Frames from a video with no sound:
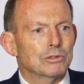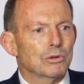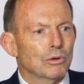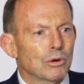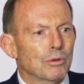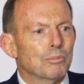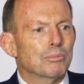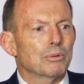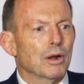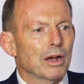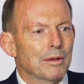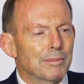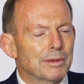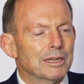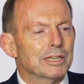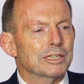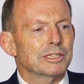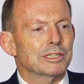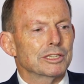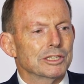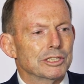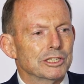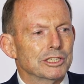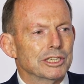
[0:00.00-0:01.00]
door prime
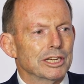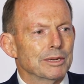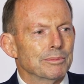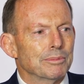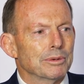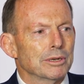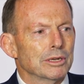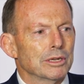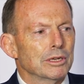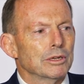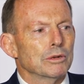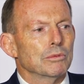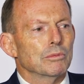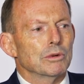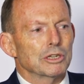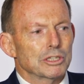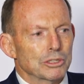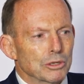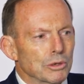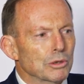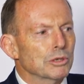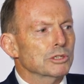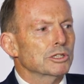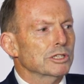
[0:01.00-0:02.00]
ministership,
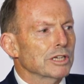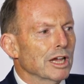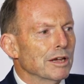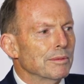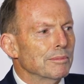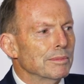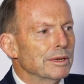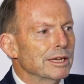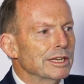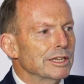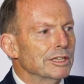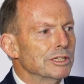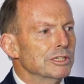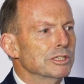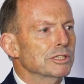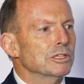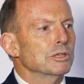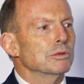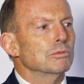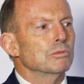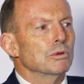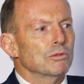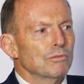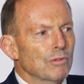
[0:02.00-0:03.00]
which also
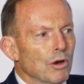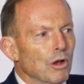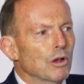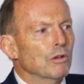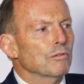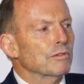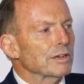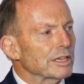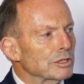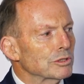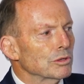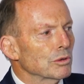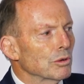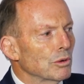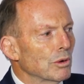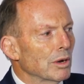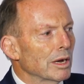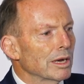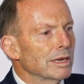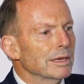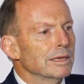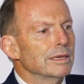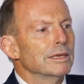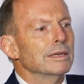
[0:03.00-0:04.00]
means revolving
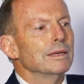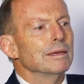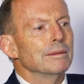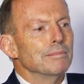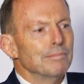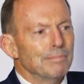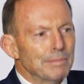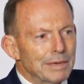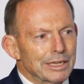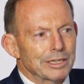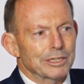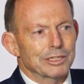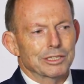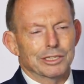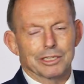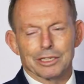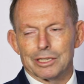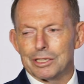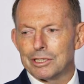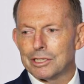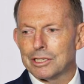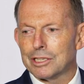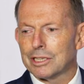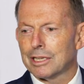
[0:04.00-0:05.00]
door
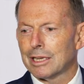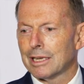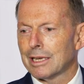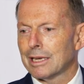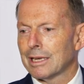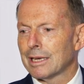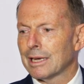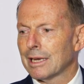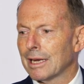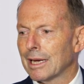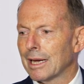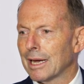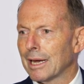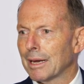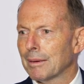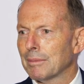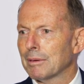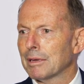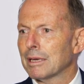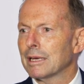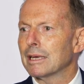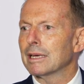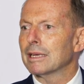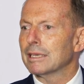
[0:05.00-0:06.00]
ministers,
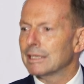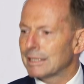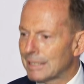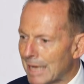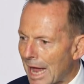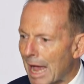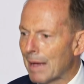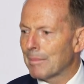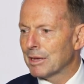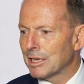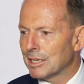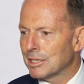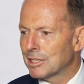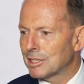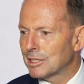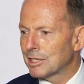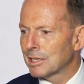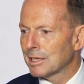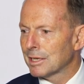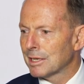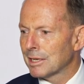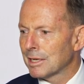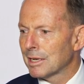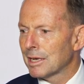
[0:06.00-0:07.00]

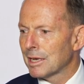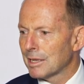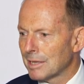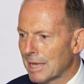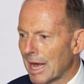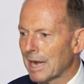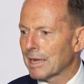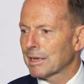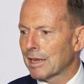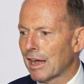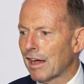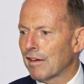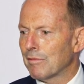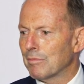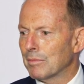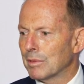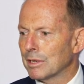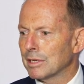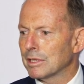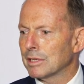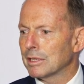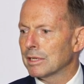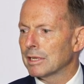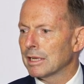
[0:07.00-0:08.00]
damaged that
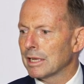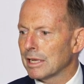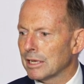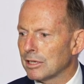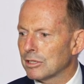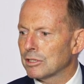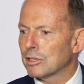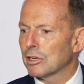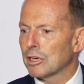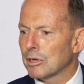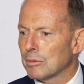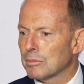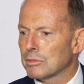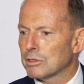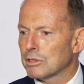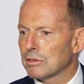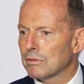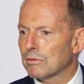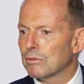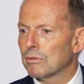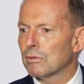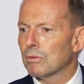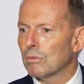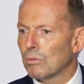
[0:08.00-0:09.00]
government in terms
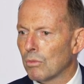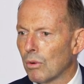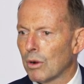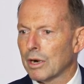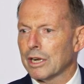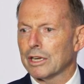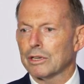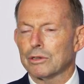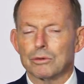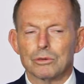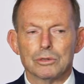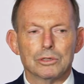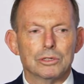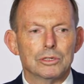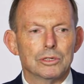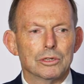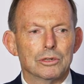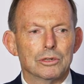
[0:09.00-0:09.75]
of what it could